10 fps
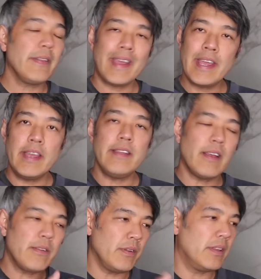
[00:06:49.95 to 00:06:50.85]
the heat
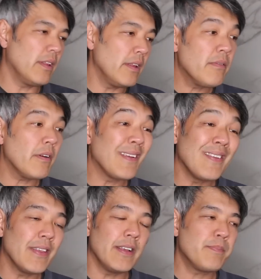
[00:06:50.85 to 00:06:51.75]
as we're
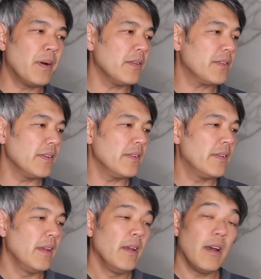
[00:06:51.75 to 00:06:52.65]
delivering these pulses,